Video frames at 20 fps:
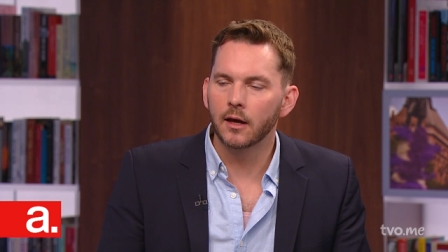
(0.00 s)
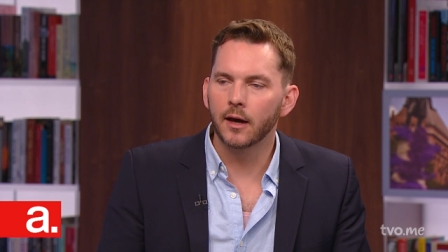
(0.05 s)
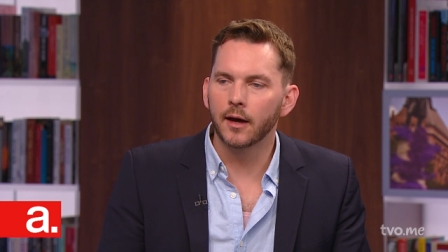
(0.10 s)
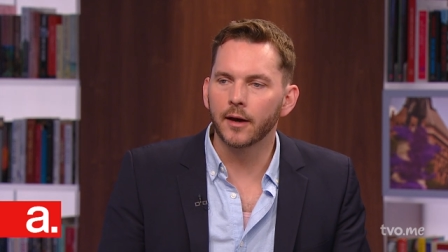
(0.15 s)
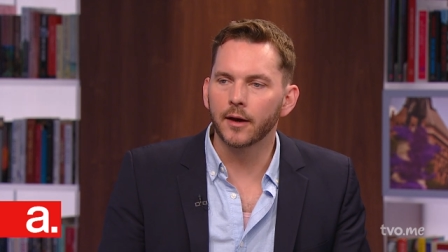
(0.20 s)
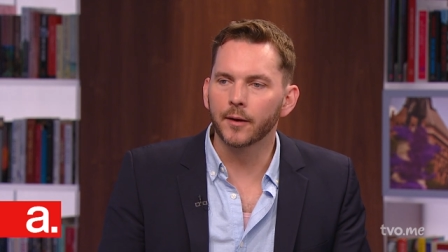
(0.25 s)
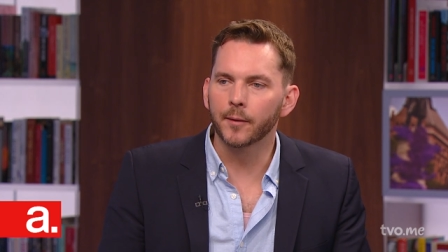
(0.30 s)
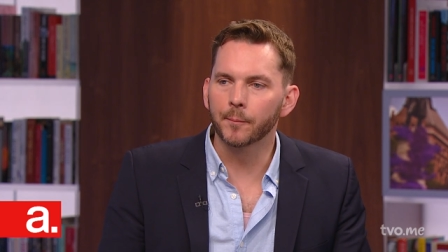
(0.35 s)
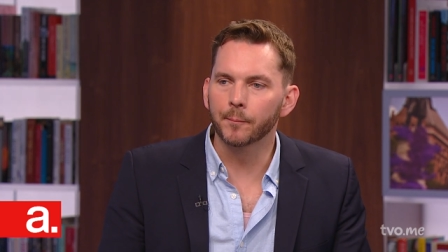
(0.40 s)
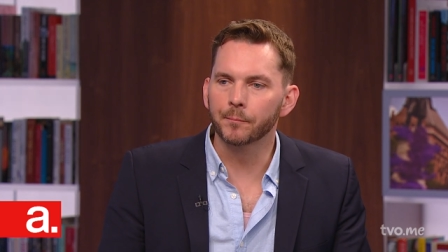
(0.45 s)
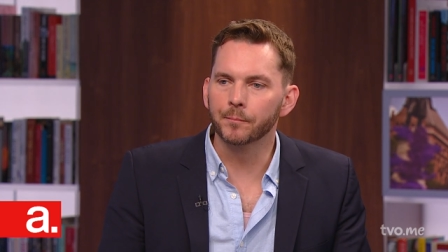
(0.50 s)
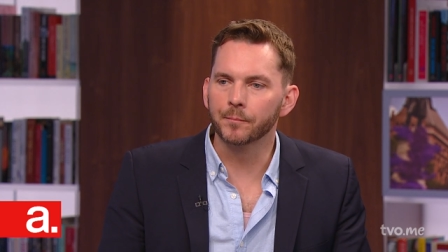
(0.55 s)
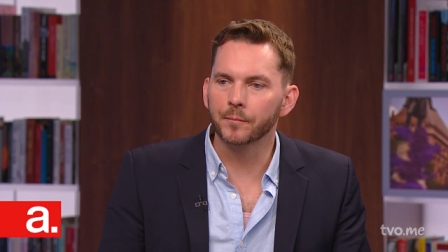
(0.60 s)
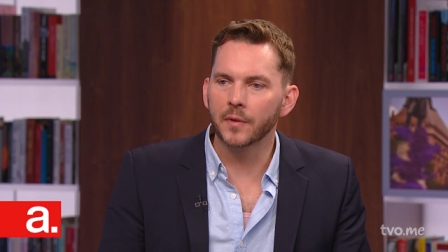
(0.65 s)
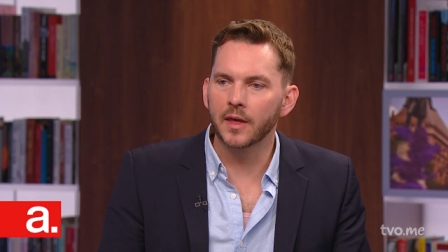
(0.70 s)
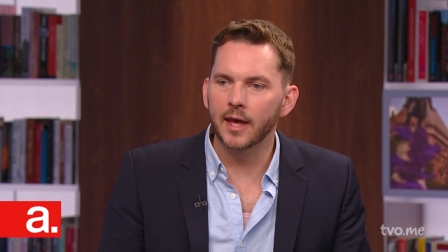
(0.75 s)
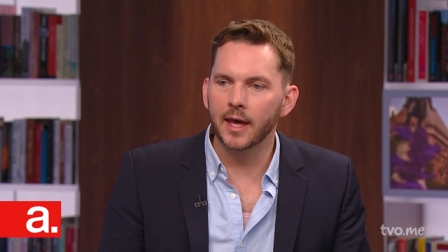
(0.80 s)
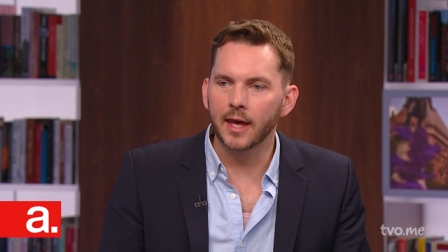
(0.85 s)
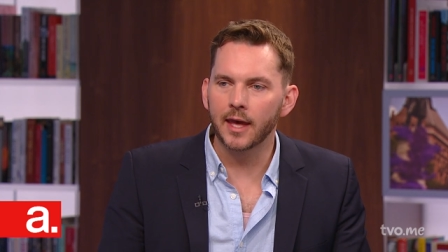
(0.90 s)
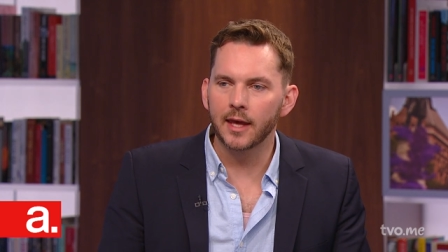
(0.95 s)
um,
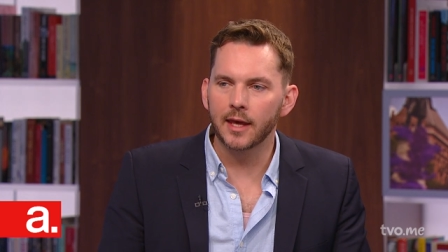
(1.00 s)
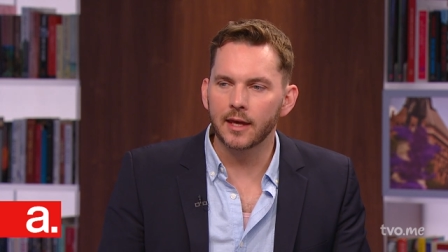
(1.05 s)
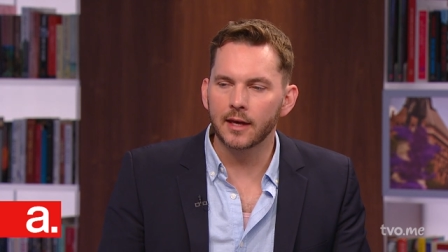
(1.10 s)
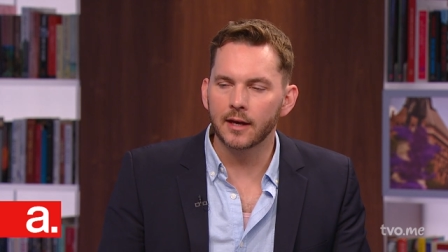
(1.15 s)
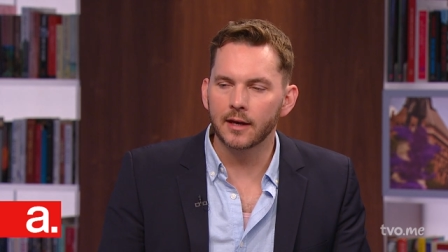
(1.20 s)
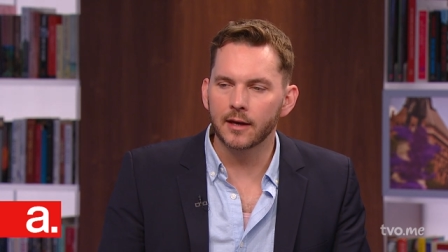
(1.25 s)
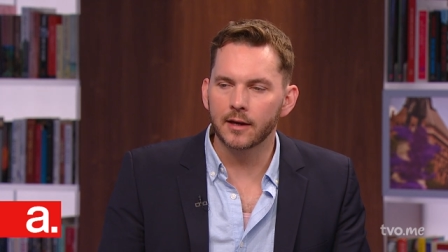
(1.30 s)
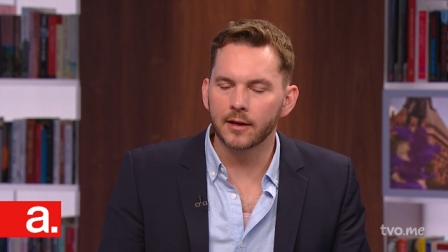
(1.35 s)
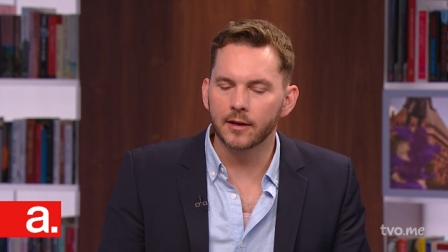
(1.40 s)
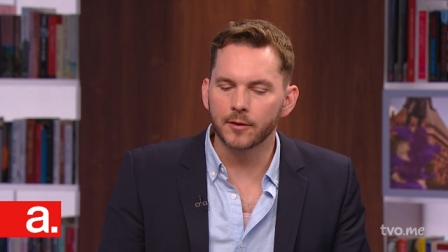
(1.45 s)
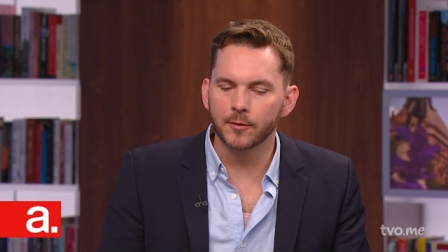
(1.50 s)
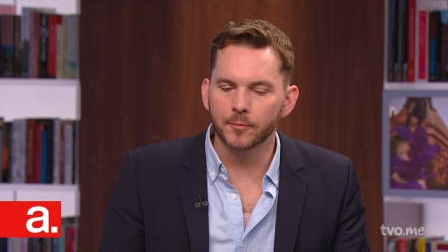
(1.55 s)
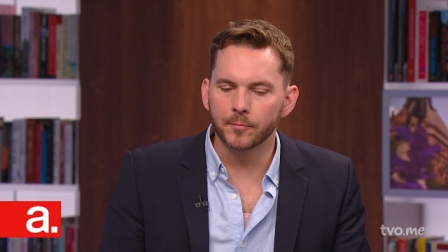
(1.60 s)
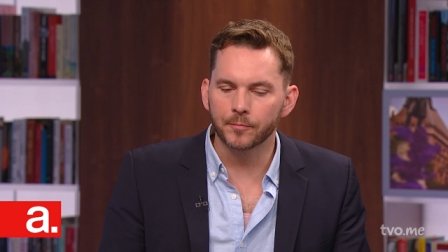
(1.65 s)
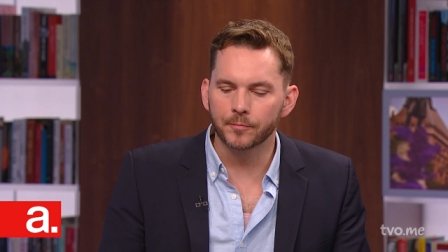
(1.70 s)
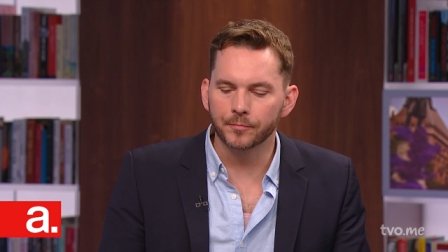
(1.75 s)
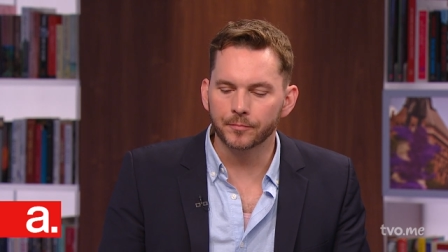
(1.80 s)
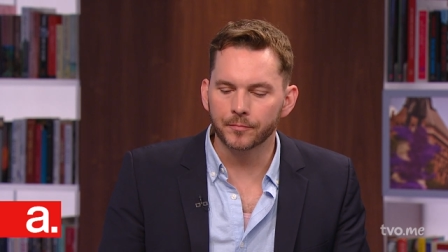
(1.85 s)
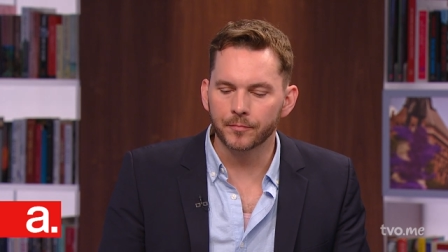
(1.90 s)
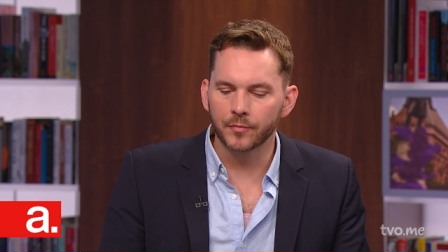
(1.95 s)
A,
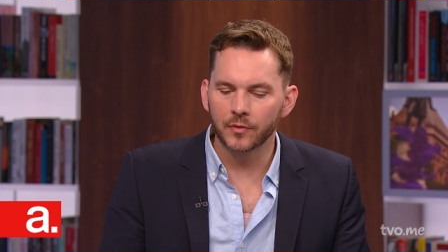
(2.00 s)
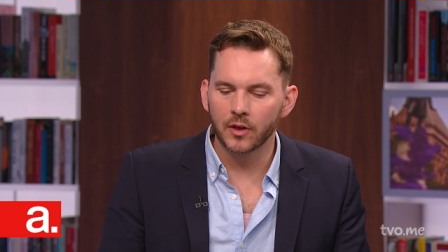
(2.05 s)
um,